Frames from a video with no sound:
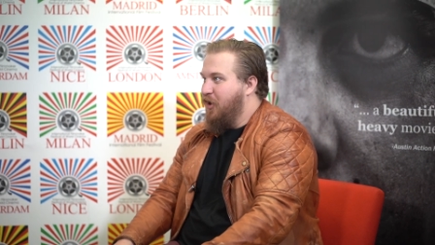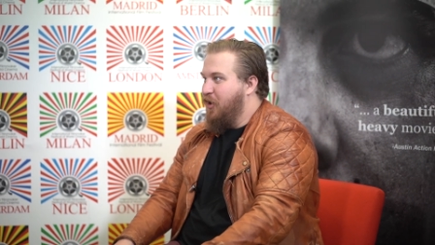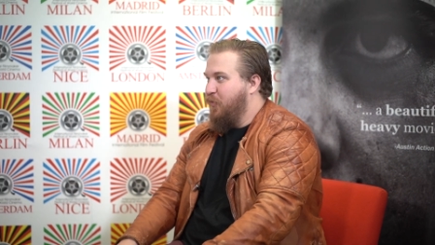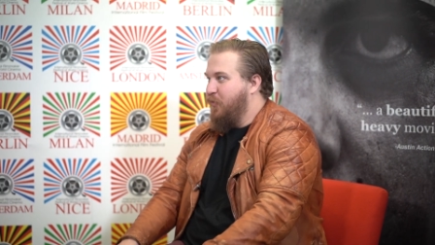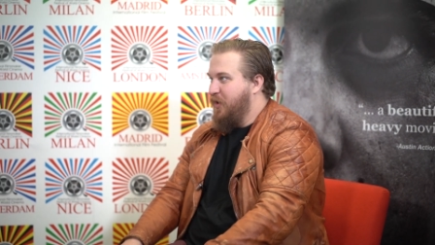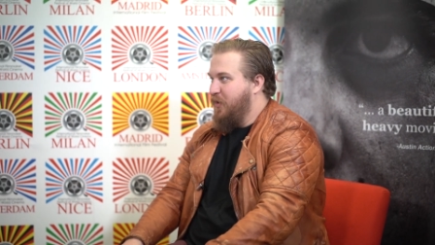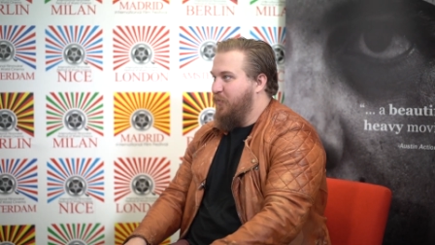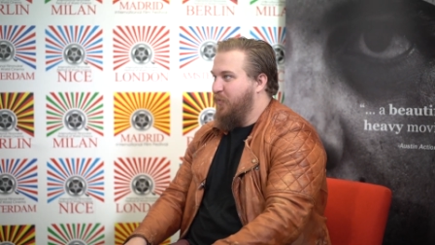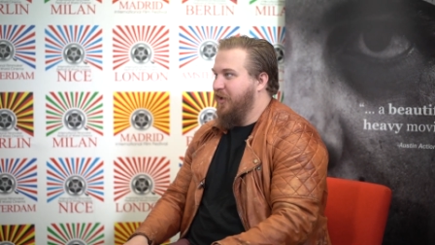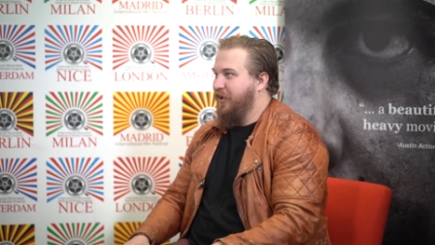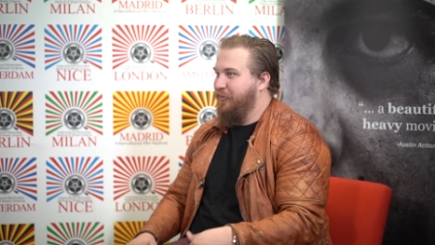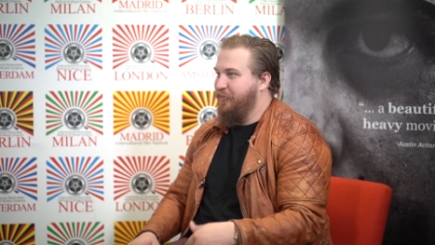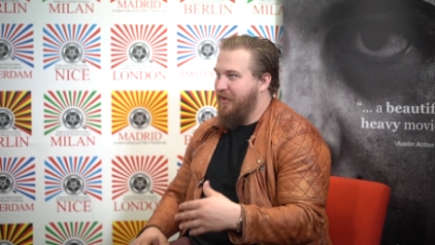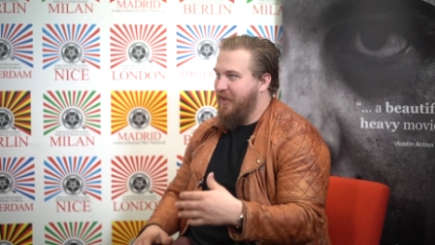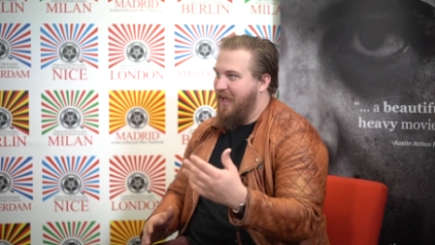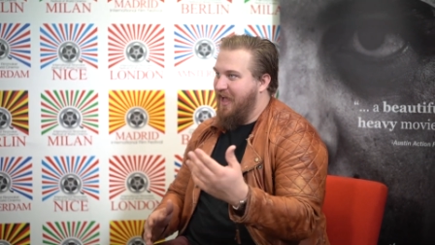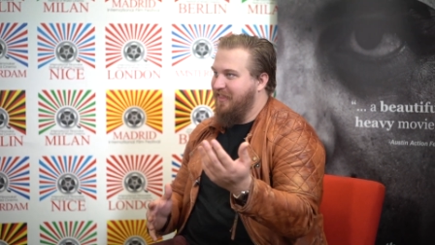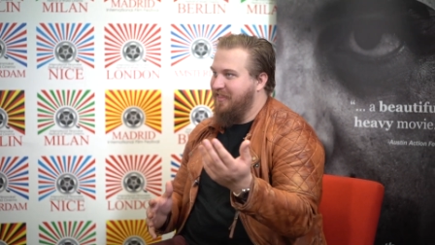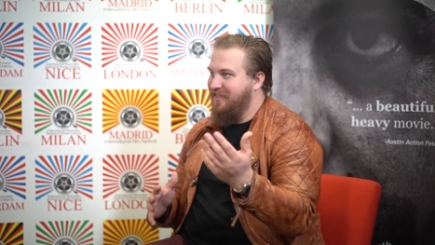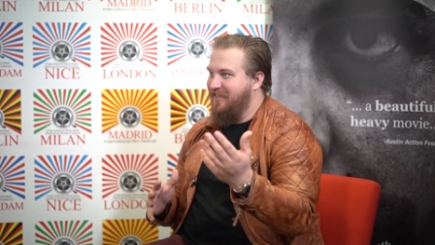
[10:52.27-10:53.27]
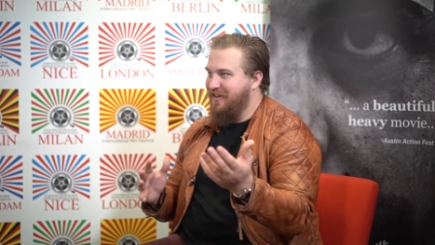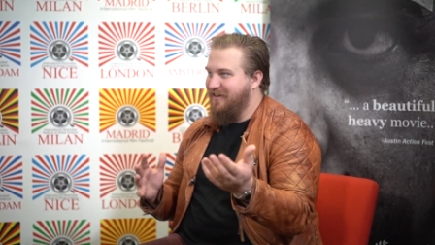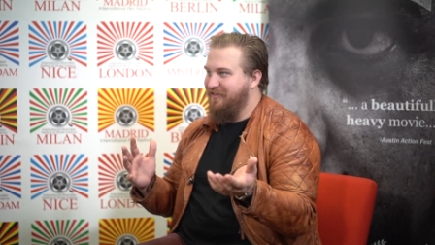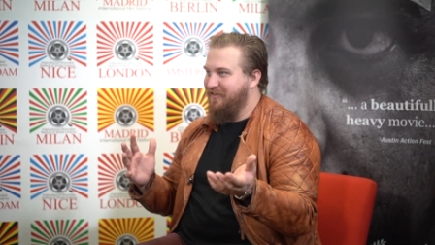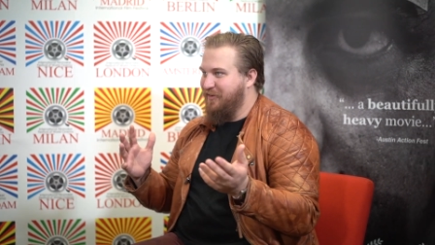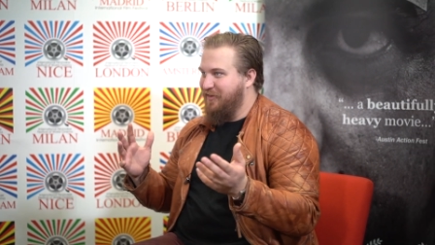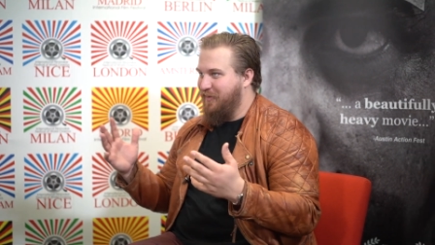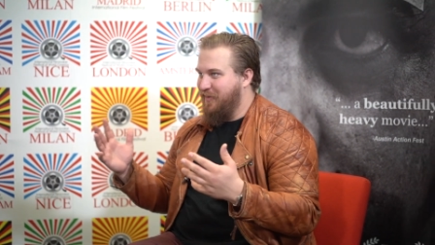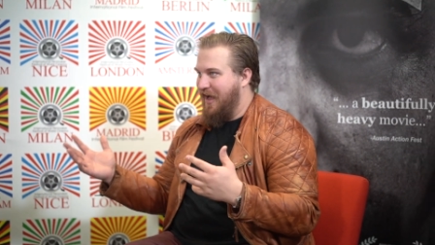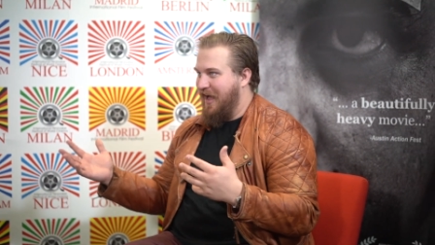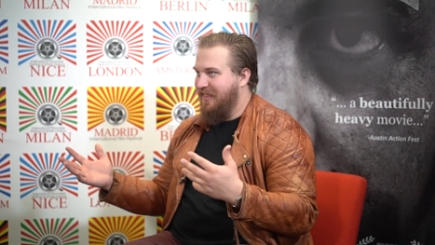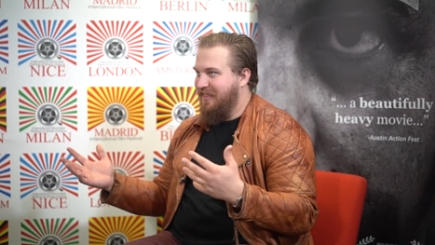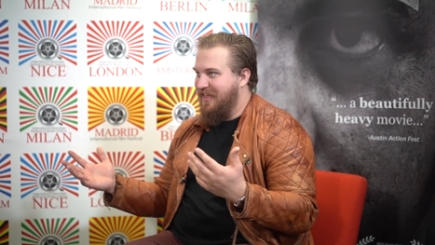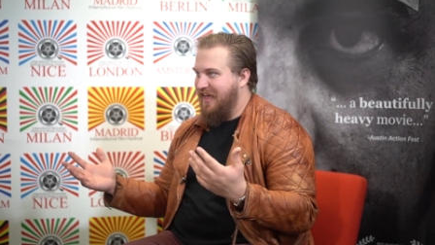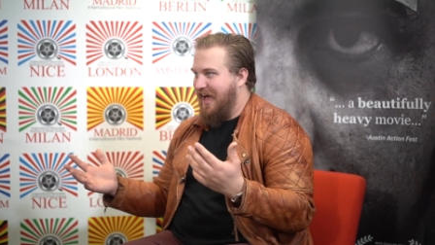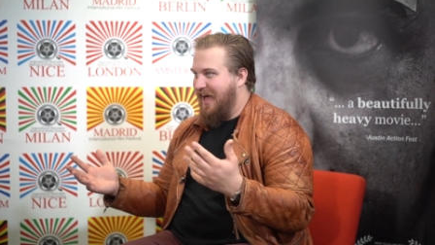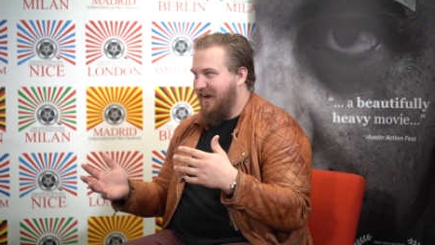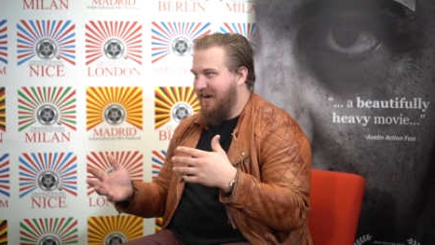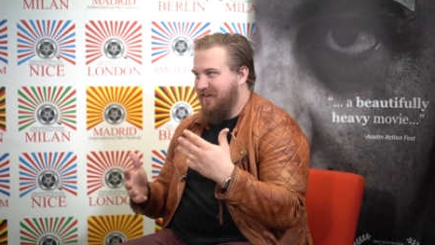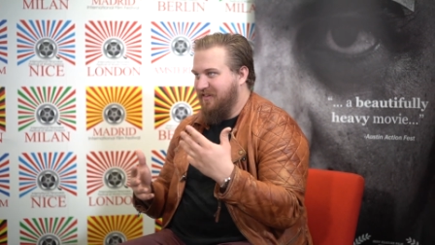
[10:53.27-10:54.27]
oh, we wish we had this or had
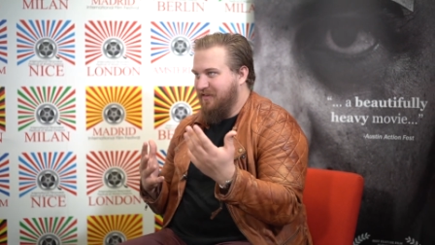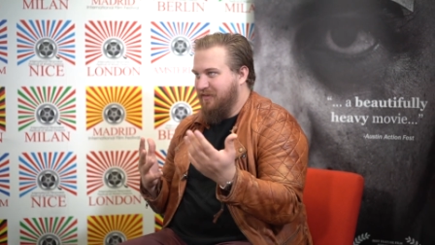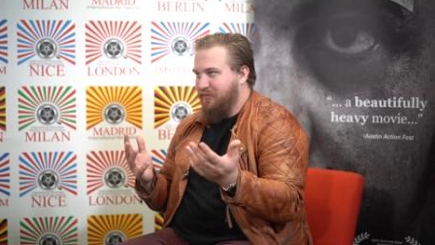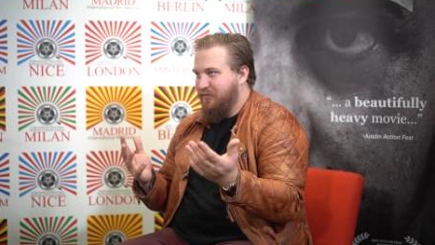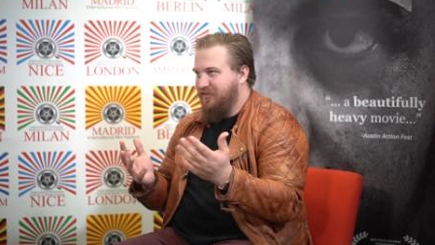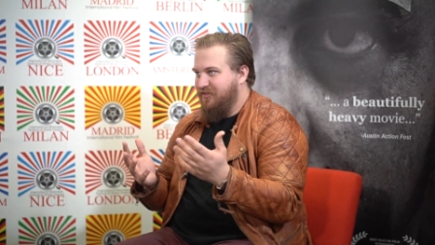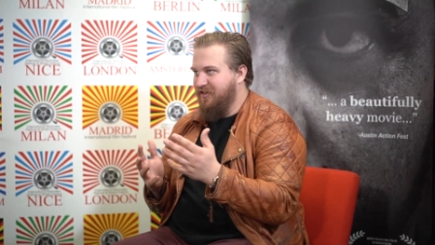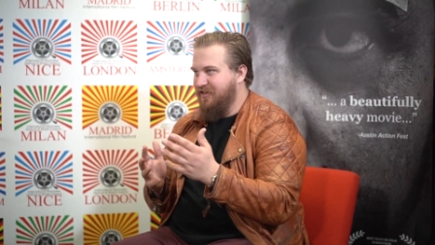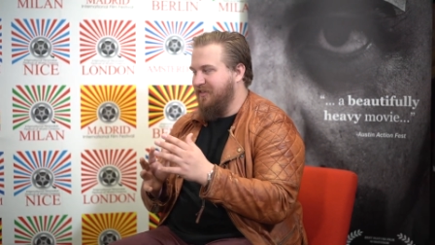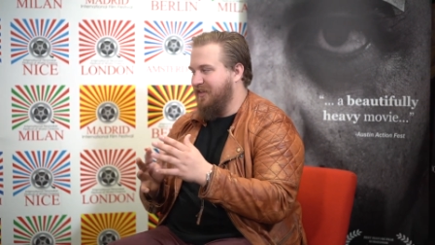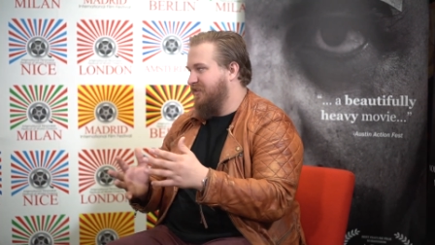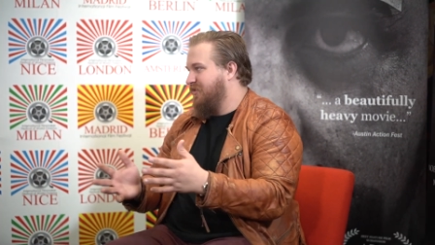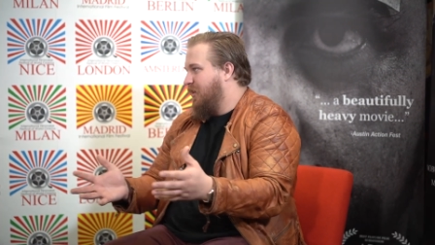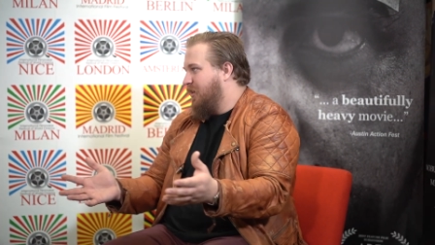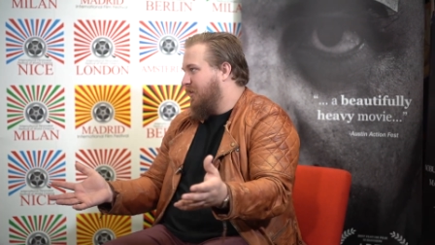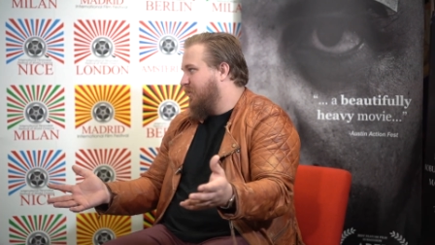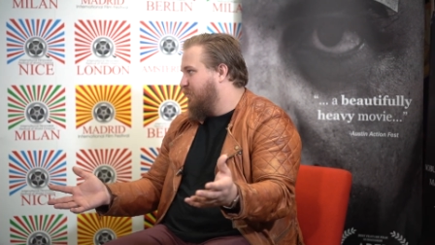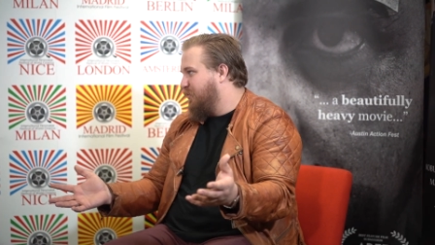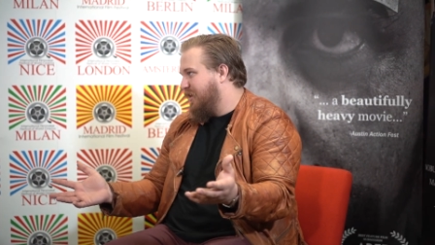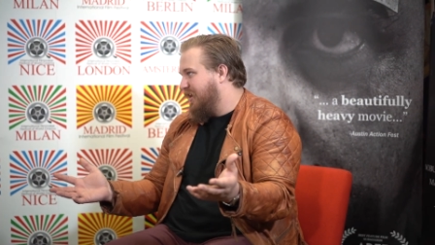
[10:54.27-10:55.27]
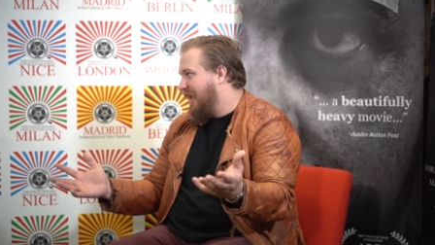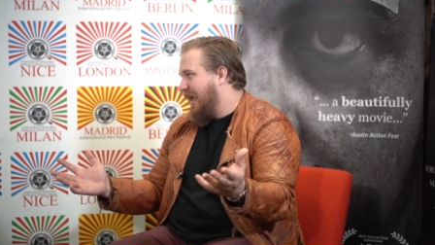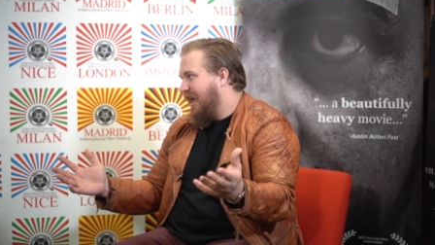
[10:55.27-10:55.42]
that, because it was just, that's all we